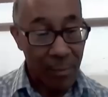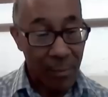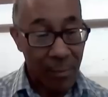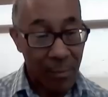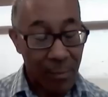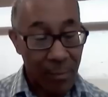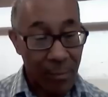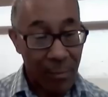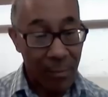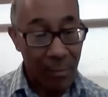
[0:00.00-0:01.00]

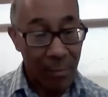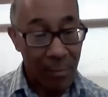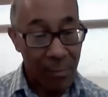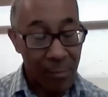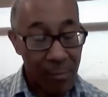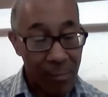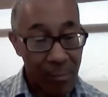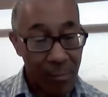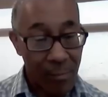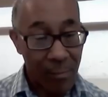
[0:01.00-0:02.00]

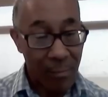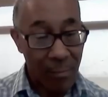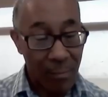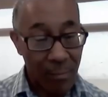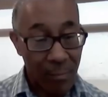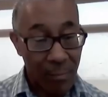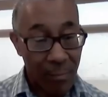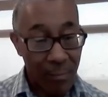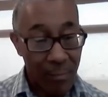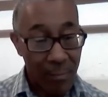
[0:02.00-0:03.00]

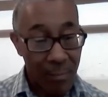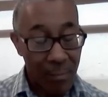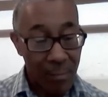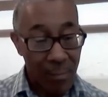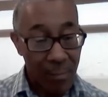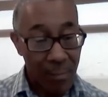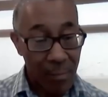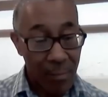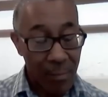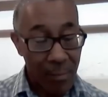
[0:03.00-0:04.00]

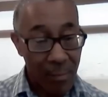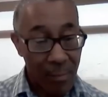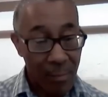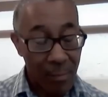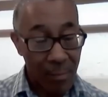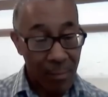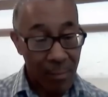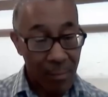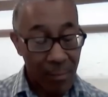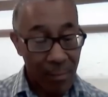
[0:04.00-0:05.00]

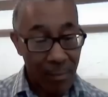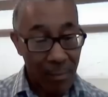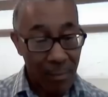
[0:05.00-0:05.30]
This person isn't speaking.